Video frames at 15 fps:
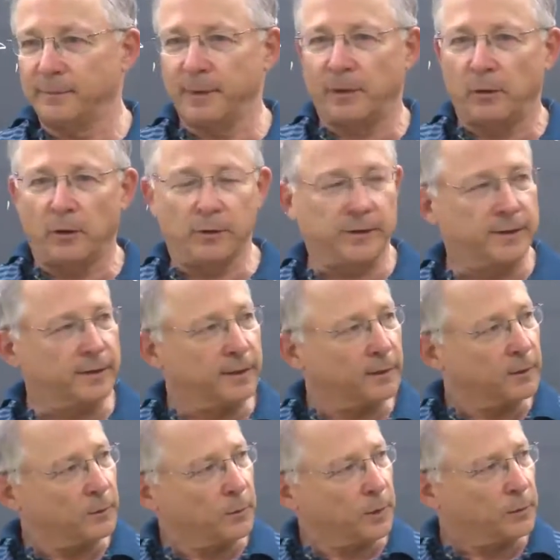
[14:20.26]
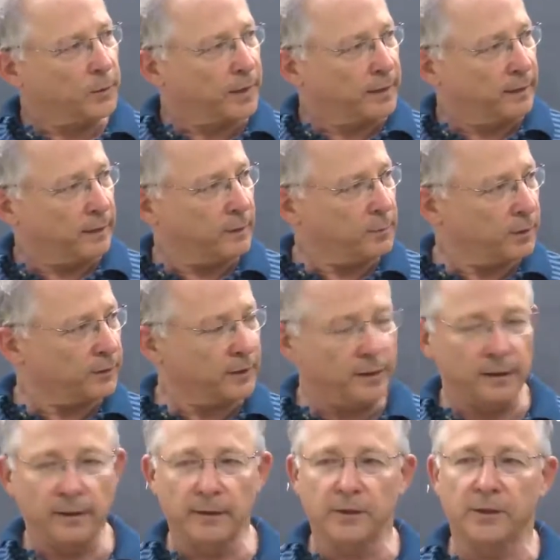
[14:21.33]
Because what we care about in
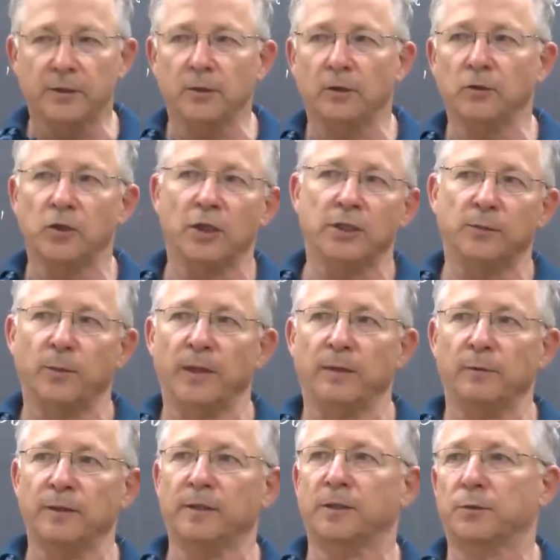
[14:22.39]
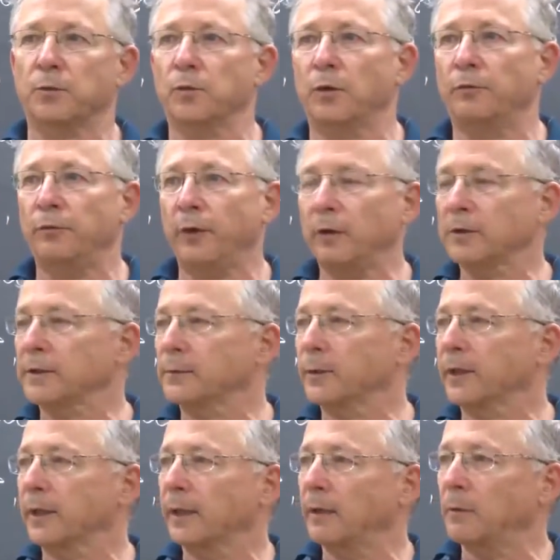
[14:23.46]
English is not just whether it's true or false,
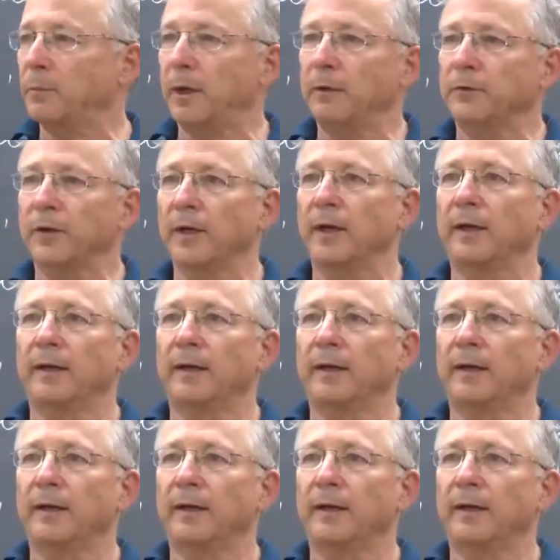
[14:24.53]
we care about